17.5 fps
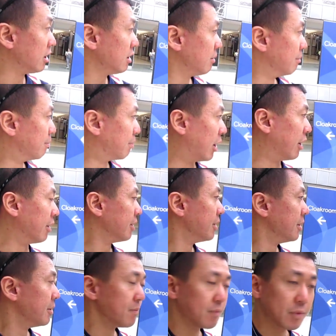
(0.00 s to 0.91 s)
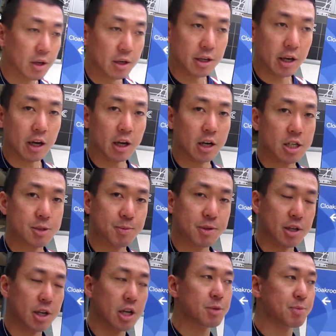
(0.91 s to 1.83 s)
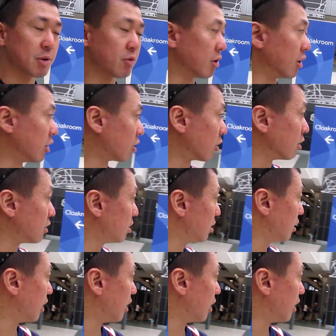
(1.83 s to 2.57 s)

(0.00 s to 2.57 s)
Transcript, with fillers: oh, yeah. but yeah, today's been really good.